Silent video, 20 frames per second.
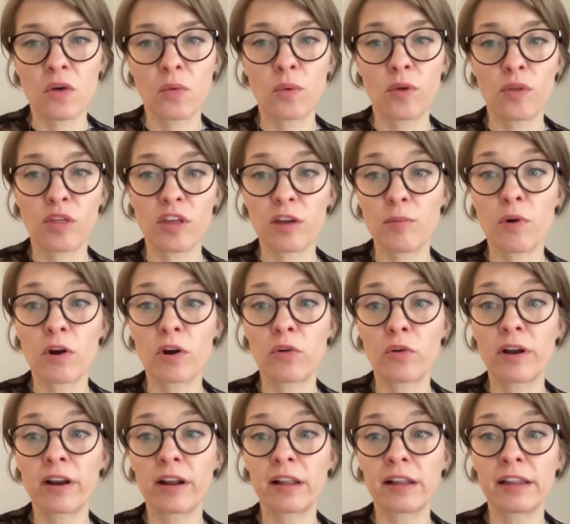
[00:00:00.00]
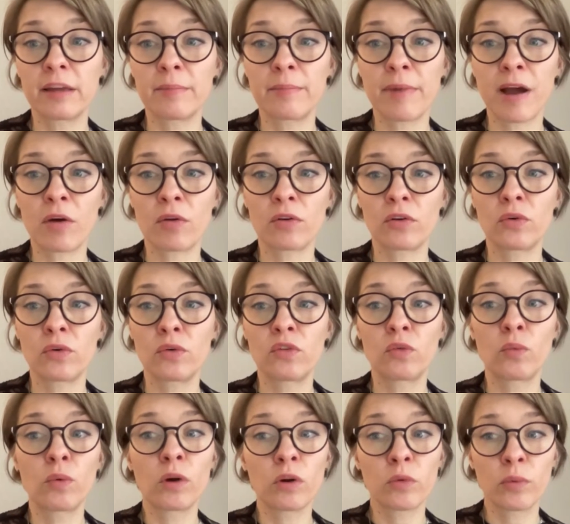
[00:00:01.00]
We think more critically about
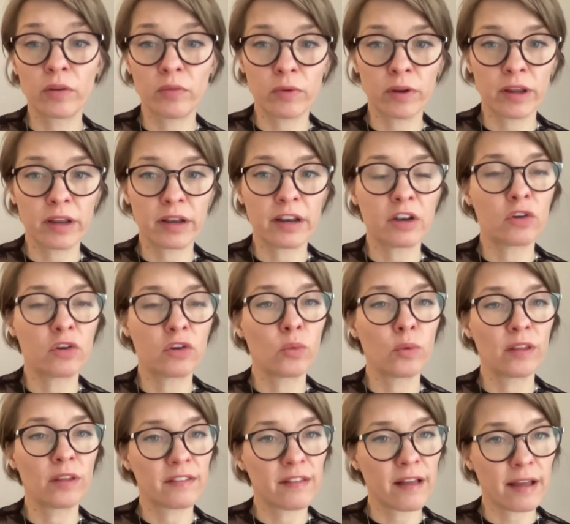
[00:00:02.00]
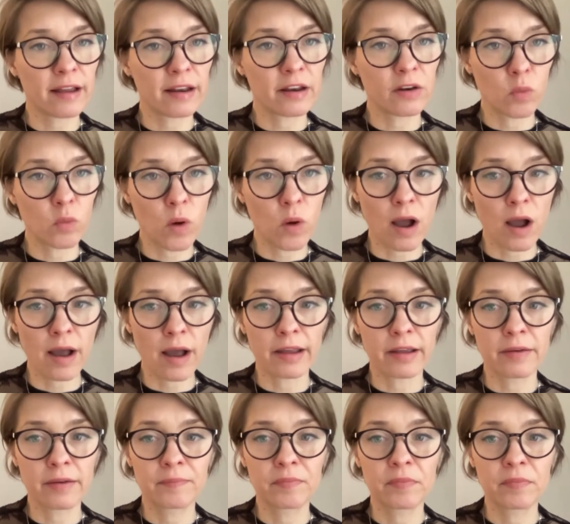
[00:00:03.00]
whose work we read and who we cite and why.
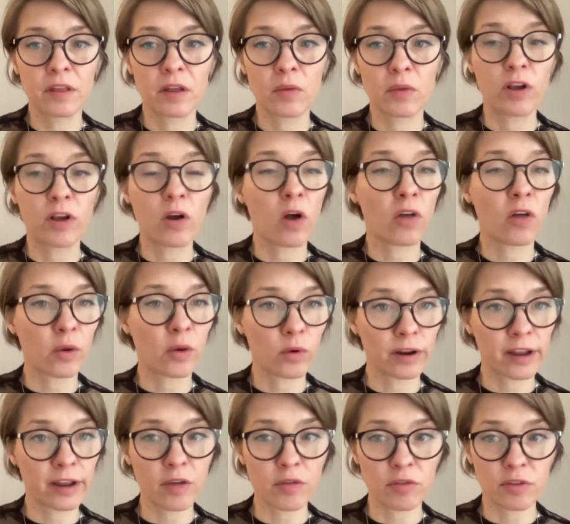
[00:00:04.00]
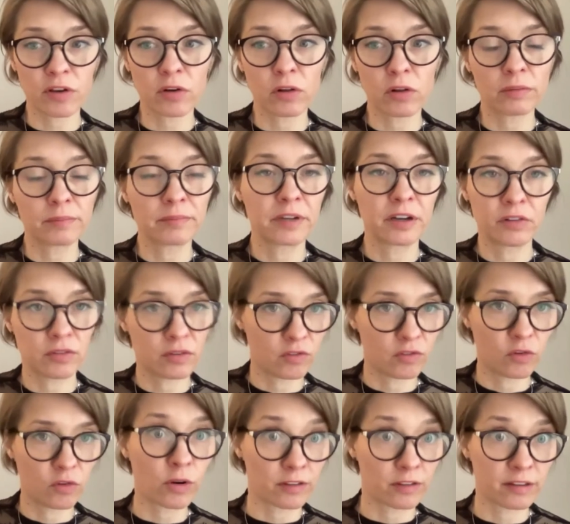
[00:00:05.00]
And we call that work ethical. And
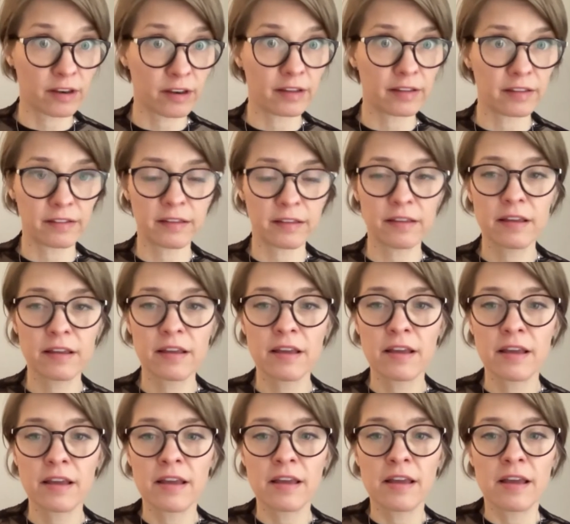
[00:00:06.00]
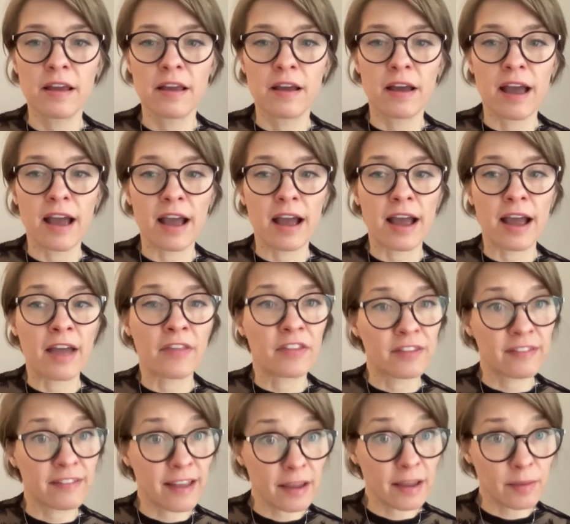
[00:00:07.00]
of course it is. At the
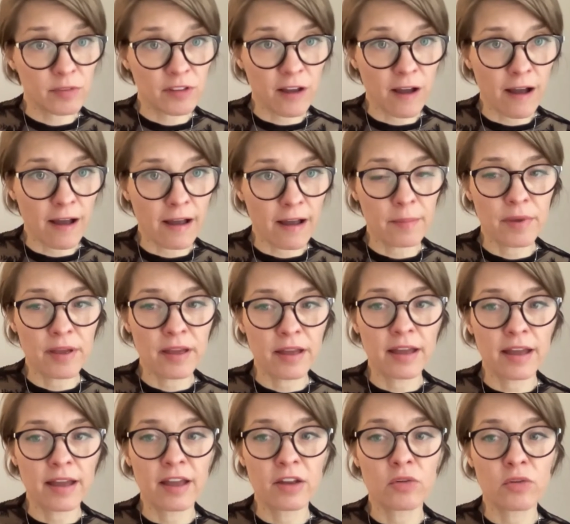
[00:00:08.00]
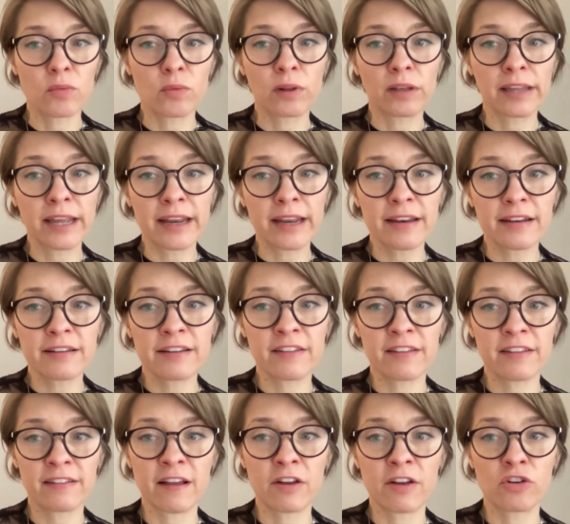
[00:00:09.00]
same time, and related to
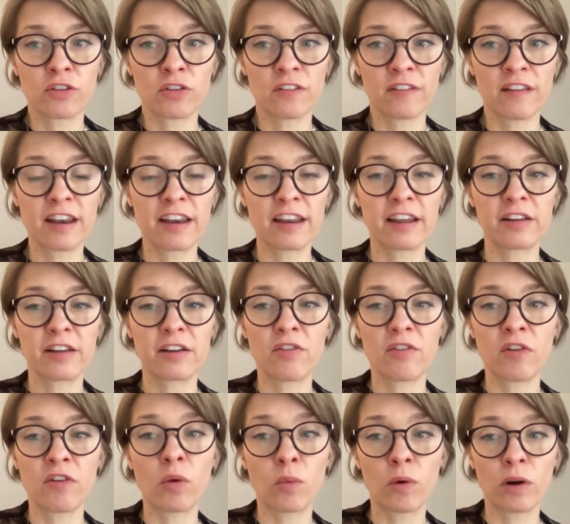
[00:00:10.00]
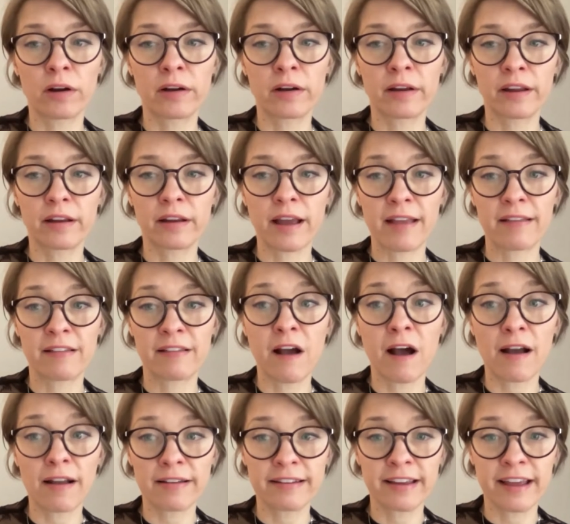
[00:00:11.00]
this understanding of our work as
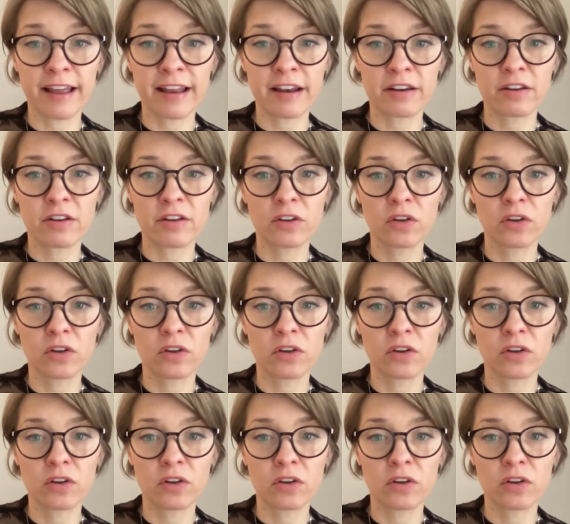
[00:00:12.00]
content,